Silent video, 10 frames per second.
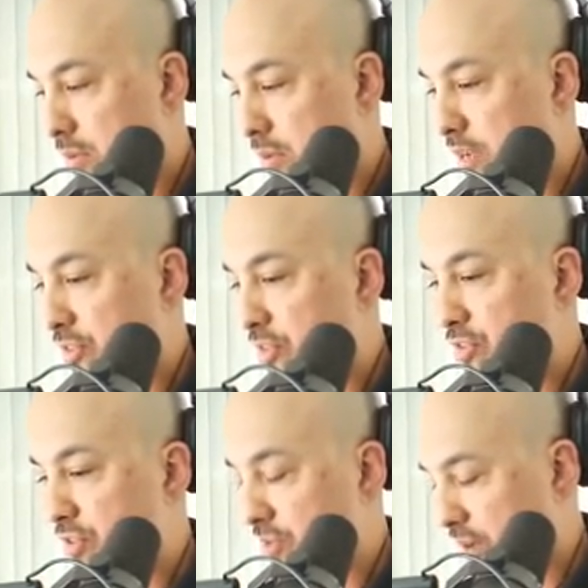Not the
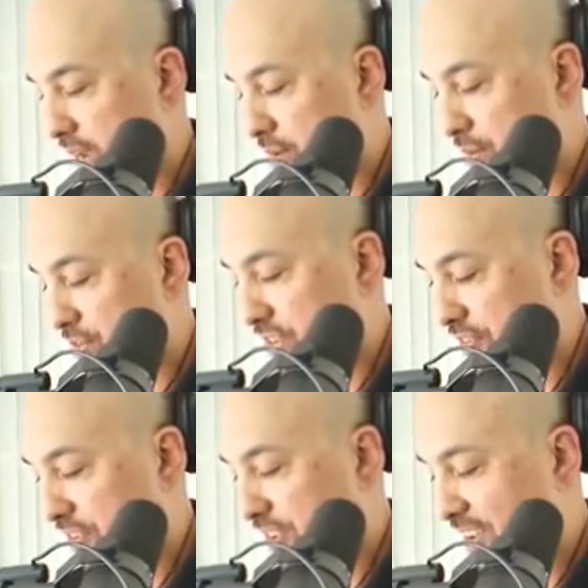true Adam
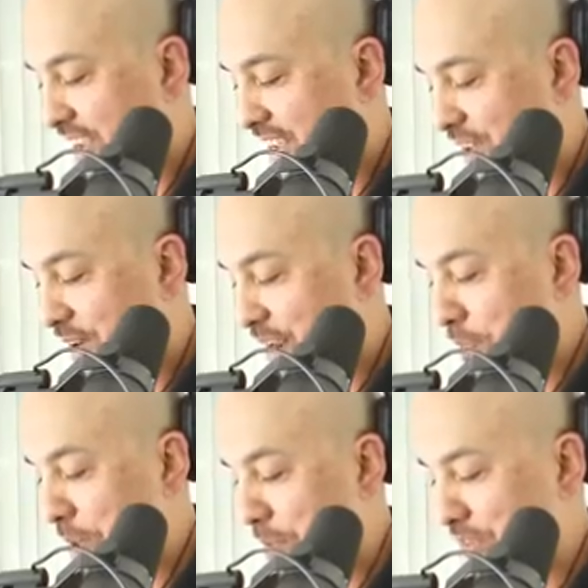Schefter. Why
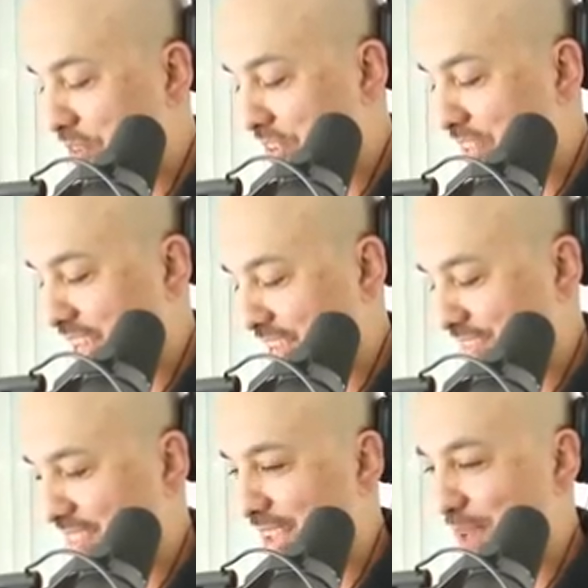do people do
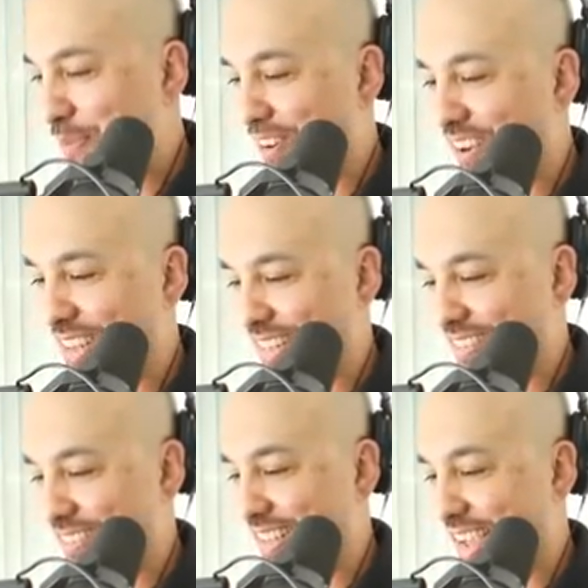this? They put all
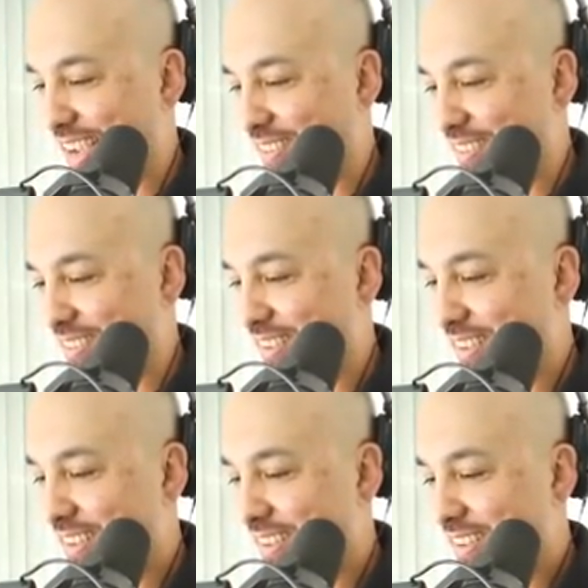these names.
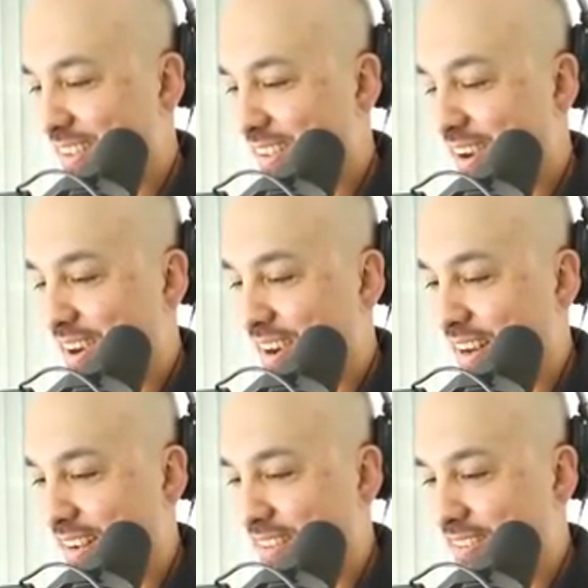All
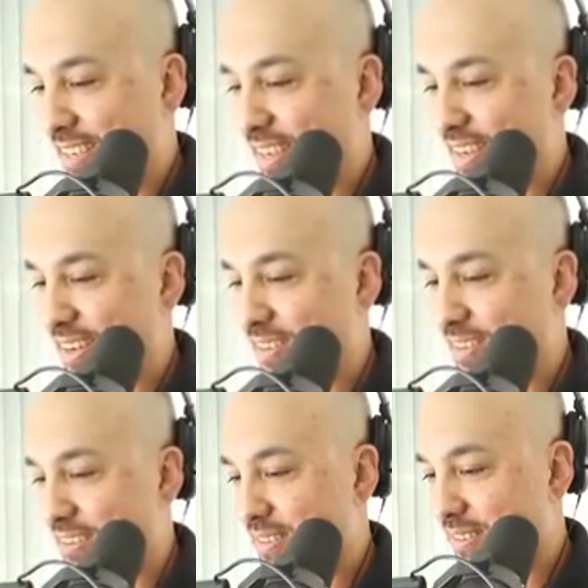right, let's see
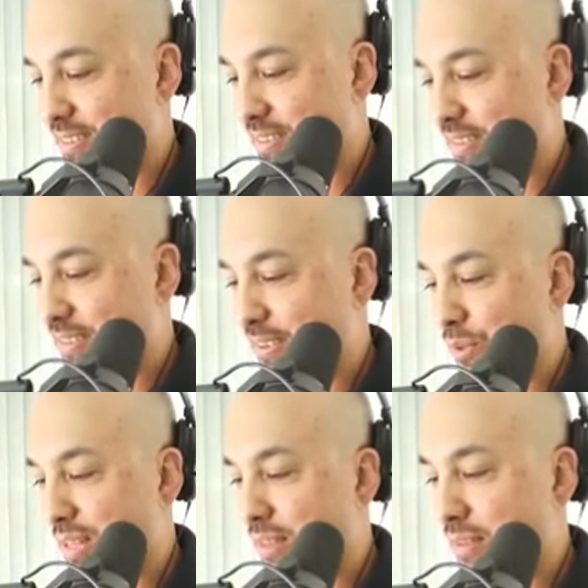here. Let's see
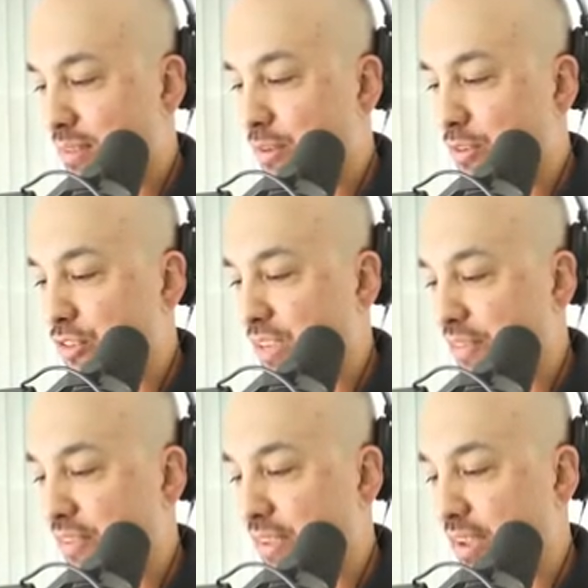what
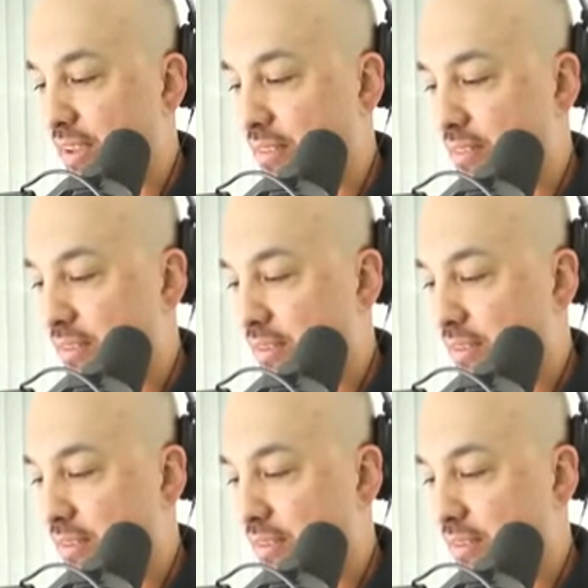Chef says.